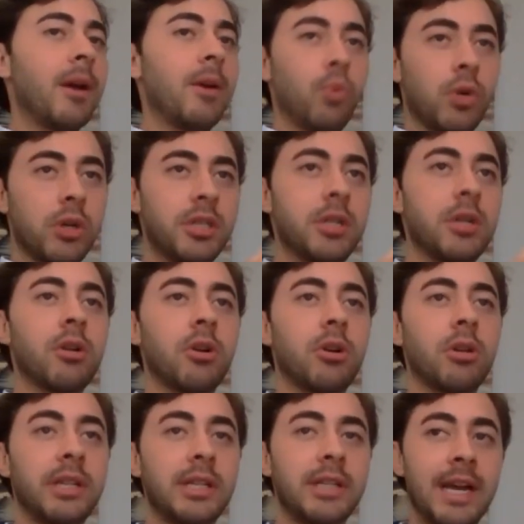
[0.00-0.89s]
we're still
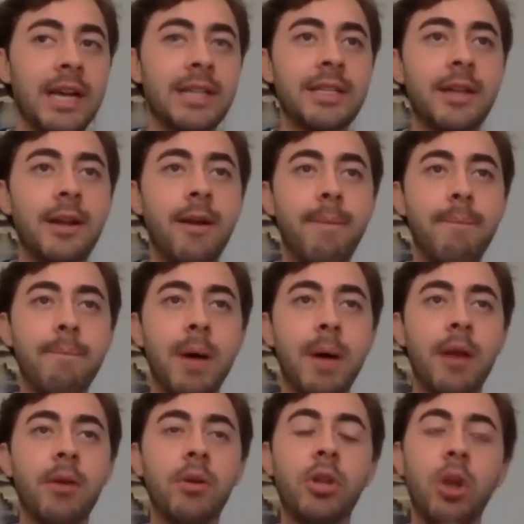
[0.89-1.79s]
early days there,
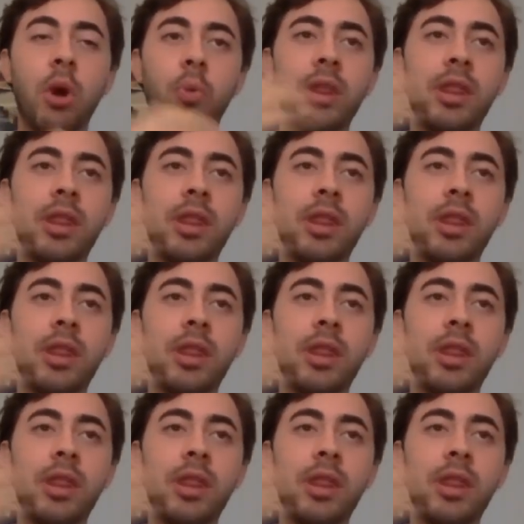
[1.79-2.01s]
but, you know,